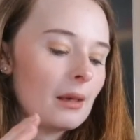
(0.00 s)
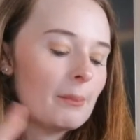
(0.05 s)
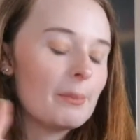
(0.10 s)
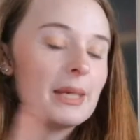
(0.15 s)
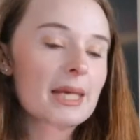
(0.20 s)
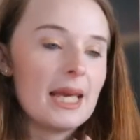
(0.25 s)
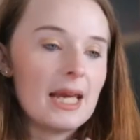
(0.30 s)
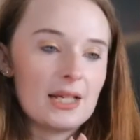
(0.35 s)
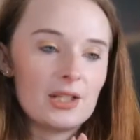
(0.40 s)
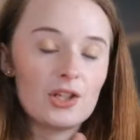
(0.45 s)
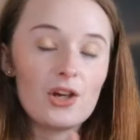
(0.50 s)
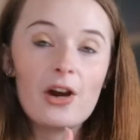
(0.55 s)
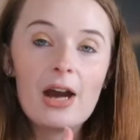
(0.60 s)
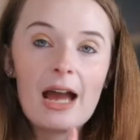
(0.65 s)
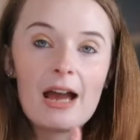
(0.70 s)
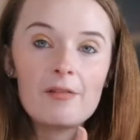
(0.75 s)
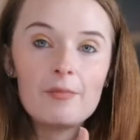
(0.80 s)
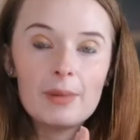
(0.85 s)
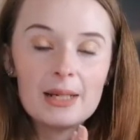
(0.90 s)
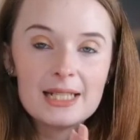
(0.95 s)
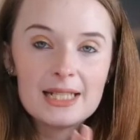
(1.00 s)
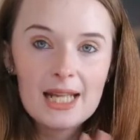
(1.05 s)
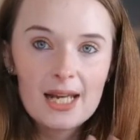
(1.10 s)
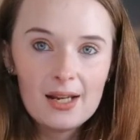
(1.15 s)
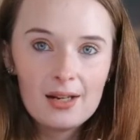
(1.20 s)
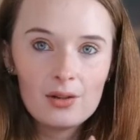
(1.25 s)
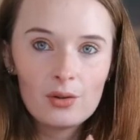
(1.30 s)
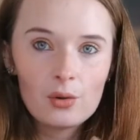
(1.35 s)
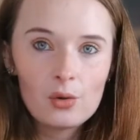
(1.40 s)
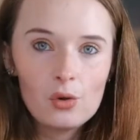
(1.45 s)
but yeah, so I have my
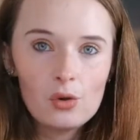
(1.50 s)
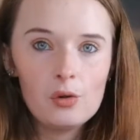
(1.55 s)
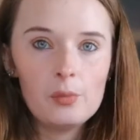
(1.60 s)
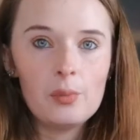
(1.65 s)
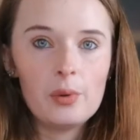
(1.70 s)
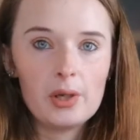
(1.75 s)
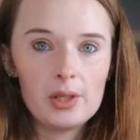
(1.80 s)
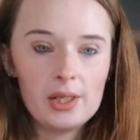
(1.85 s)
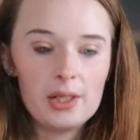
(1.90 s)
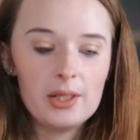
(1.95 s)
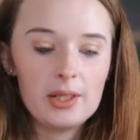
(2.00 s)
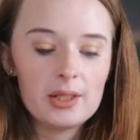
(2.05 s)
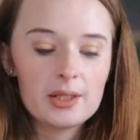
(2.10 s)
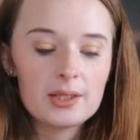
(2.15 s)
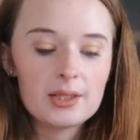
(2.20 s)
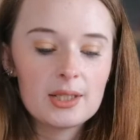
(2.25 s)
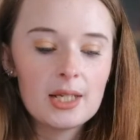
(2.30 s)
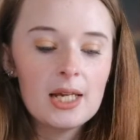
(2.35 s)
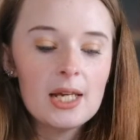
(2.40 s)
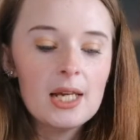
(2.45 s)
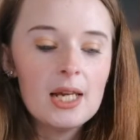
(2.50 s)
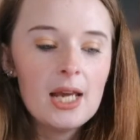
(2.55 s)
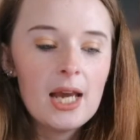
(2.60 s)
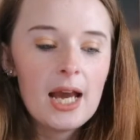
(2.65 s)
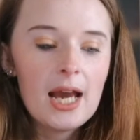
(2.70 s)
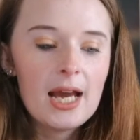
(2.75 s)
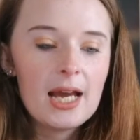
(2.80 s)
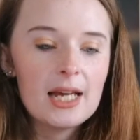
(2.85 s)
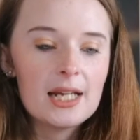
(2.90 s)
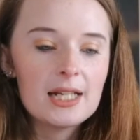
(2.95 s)
10 core products,
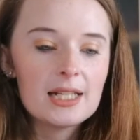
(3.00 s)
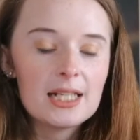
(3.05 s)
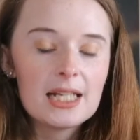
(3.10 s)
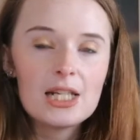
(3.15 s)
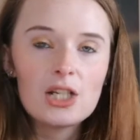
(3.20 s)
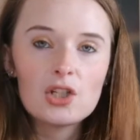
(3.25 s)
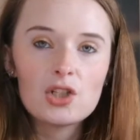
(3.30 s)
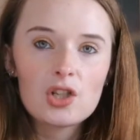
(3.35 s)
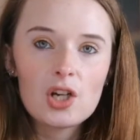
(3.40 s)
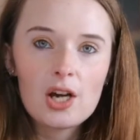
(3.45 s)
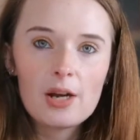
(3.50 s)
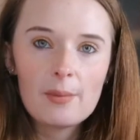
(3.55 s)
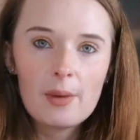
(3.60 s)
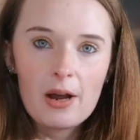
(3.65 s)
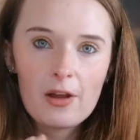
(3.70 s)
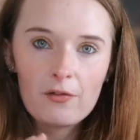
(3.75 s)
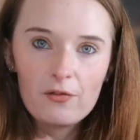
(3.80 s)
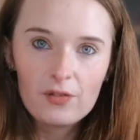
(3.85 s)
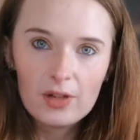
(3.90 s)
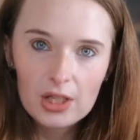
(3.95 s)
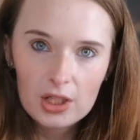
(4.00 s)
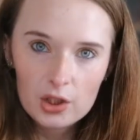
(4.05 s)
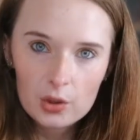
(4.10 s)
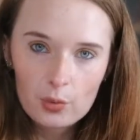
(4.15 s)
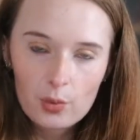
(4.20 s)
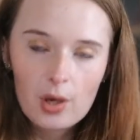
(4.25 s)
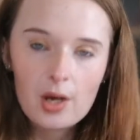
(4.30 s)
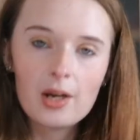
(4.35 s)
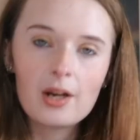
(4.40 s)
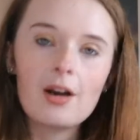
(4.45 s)
and each time I finish
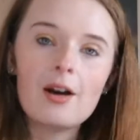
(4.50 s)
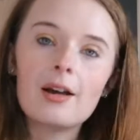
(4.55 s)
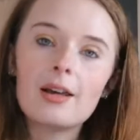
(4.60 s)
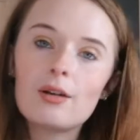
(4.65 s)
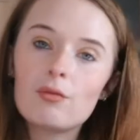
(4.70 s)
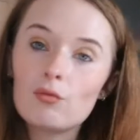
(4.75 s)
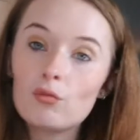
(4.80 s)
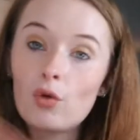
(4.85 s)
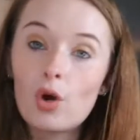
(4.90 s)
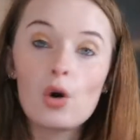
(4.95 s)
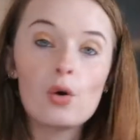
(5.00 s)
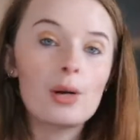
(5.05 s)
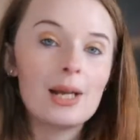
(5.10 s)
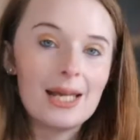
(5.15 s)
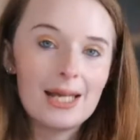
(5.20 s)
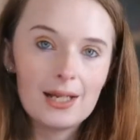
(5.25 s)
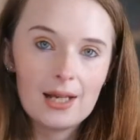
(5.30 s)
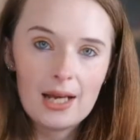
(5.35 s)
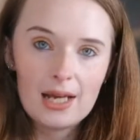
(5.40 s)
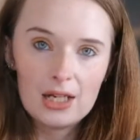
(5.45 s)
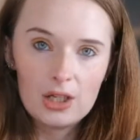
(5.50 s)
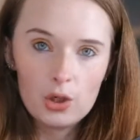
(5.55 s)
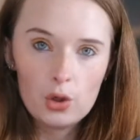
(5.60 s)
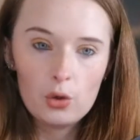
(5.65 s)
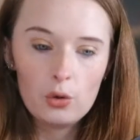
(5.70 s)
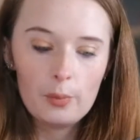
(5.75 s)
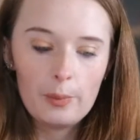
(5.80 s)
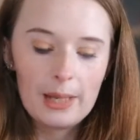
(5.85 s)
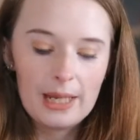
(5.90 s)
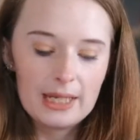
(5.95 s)
one, I can roll in a
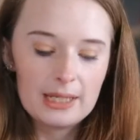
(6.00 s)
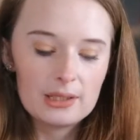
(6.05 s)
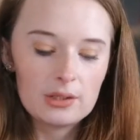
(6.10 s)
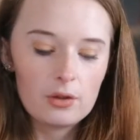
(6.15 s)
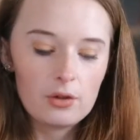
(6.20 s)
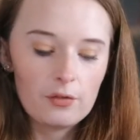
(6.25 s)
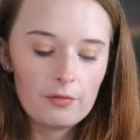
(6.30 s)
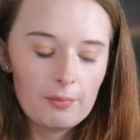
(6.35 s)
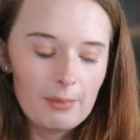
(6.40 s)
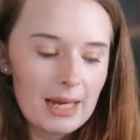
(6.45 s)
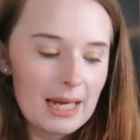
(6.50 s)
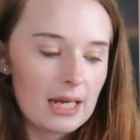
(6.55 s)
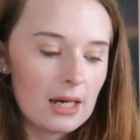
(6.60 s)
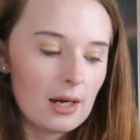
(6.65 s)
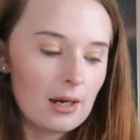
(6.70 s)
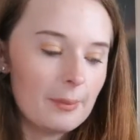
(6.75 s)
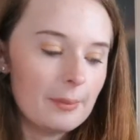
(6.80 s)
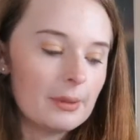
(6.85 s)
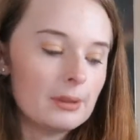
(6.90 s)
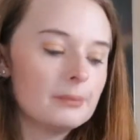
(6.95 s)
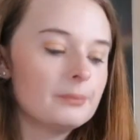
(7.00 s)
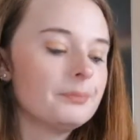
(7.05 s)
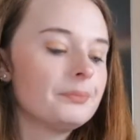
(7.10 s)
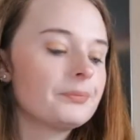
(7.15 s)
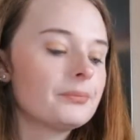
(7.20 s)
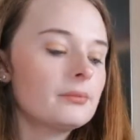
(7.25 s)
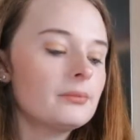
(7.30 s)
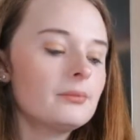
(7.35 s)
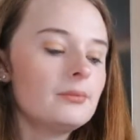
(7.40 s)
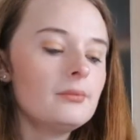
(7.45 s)
new piece of makeup.
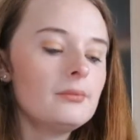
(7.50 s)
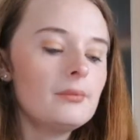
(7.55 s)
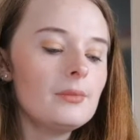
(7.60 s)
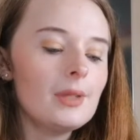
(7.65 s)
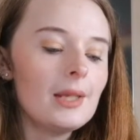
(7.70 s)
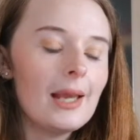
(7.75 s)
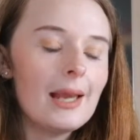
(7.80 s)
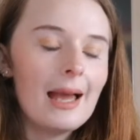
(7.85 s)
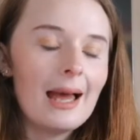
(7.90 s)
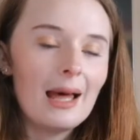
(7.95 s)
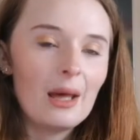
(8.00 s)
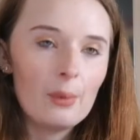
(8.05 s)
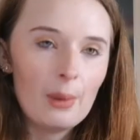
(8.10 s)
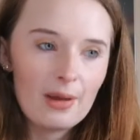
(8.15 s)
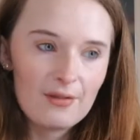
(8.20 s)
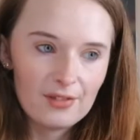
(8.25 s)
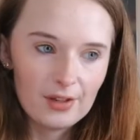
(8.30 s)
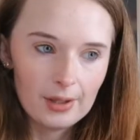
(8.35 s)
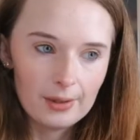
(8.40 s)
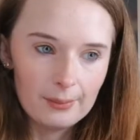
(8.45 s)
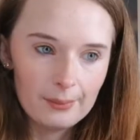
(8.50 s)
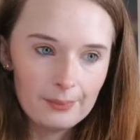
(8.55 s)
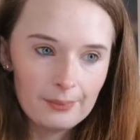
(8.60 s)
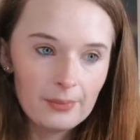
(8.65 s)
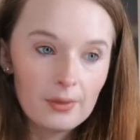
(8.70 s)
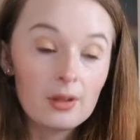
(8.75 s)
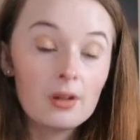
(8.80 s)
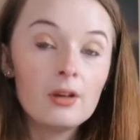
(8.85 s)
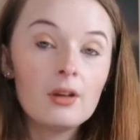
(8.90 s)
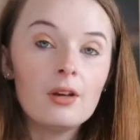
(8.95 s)
However,
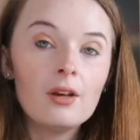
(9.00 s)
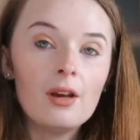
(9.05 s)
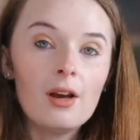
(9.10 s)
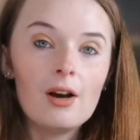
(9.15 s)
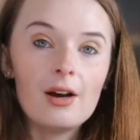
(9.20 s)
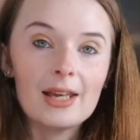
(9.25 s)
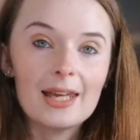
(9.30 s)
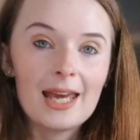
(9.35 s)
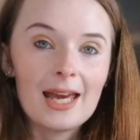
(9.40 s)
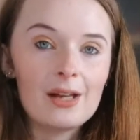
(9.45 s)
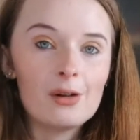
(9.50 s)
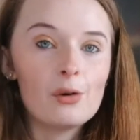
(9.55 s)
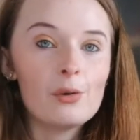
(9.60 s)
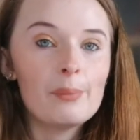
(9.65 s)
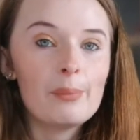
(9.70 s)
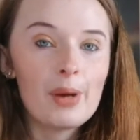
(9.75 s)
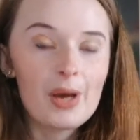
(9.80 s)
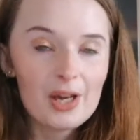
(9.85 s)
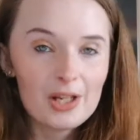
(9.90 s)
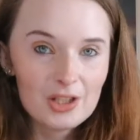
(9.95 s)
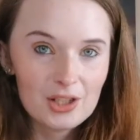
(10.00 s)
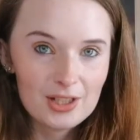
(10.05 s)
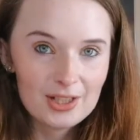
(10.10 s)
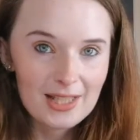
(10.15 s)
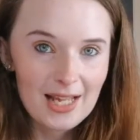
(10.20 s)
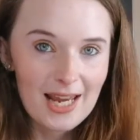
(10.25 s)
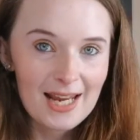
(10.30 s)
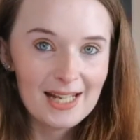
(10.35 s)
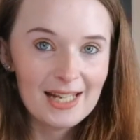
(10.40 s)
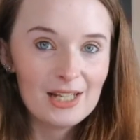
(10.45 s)
I cannot purchase
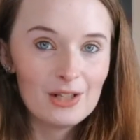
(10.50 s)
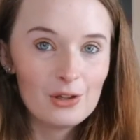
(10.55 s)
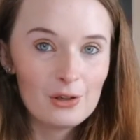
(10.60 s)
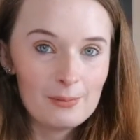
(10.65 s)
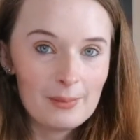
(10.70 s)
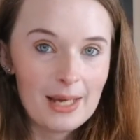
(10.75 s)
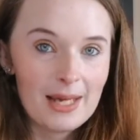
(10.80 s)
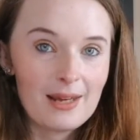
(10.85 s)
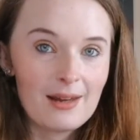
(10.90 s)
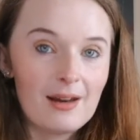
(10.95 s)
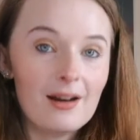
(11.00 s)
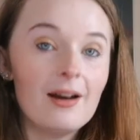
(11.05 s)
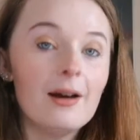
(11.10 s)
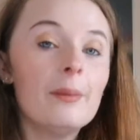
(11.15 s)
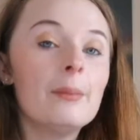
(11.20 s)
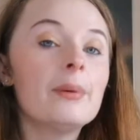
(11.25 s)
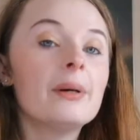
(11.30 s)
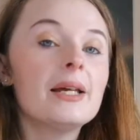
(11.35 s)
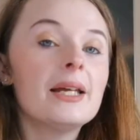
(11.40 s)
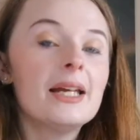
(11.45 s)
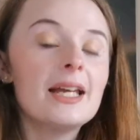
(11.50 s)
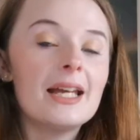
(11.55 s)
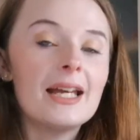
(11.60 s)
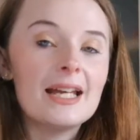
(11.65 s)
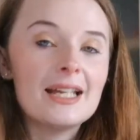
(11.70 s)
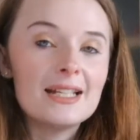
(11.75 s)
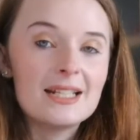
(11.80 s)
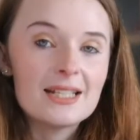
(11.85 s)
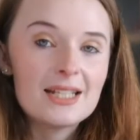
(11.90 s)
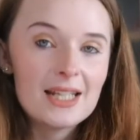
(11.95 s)
any new makeup
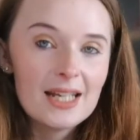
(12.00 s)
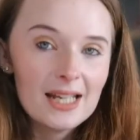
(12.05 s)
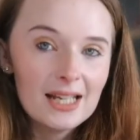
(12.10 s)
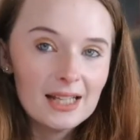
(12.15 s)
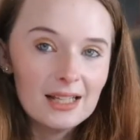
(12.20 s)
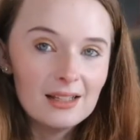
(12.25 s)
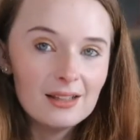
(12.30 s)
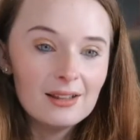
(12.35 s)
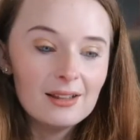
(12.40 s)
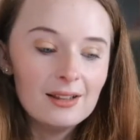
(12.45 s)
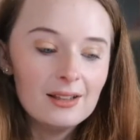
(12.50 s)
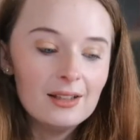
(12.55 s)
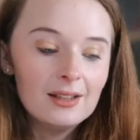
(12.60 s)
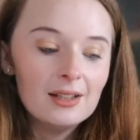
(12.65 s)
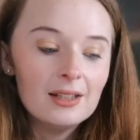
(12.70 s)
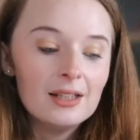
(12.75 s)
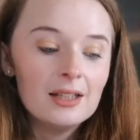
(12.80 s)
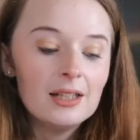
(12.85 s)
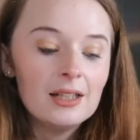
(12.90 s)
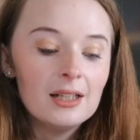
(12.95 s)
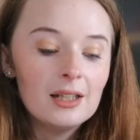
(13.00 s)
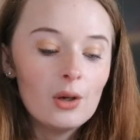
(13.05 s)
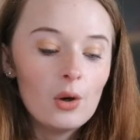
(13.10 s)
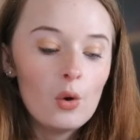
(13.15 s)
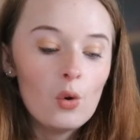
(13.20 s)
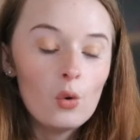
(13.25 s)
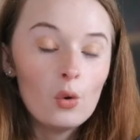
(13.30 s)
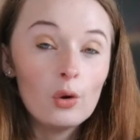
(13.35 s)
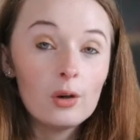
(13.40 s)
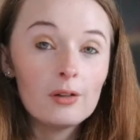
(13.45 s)
until
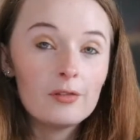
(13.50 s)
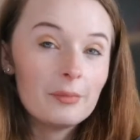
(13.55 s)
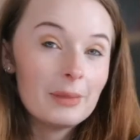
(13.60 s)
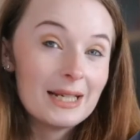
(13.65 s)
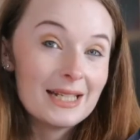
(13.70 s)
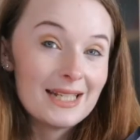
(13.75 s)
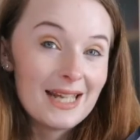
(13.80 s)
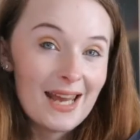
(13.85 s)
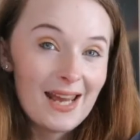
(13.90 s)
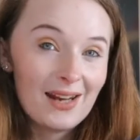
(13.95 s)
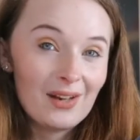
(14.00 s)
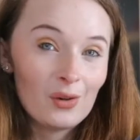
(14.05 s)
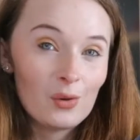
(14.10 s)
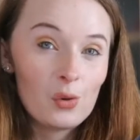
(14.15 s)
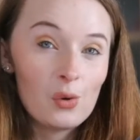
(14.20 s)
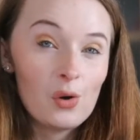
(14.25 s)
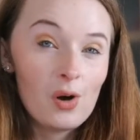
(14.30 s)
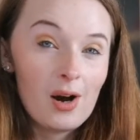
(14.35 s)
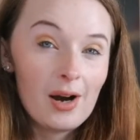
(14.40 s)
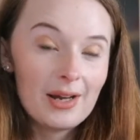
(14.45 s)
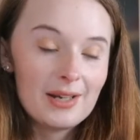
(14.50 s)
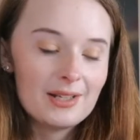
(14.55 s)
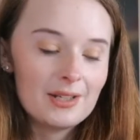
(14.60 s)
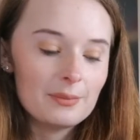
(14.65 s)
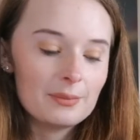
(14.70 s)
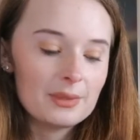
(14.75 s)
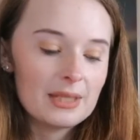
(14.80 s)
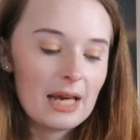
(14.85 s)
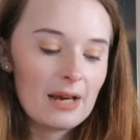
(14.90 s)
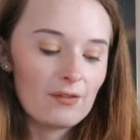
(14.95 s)
all of my 10 core
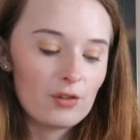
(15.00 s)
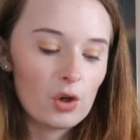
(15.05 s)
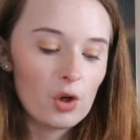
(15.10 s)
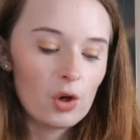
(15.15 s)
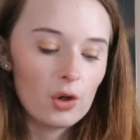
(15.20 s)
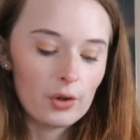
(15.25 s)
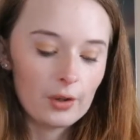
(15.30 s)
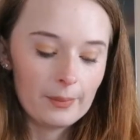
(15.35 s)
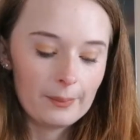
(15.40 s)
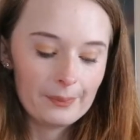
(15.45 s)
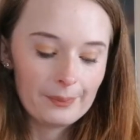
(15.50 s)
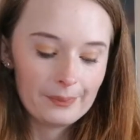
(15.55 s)
items have gone.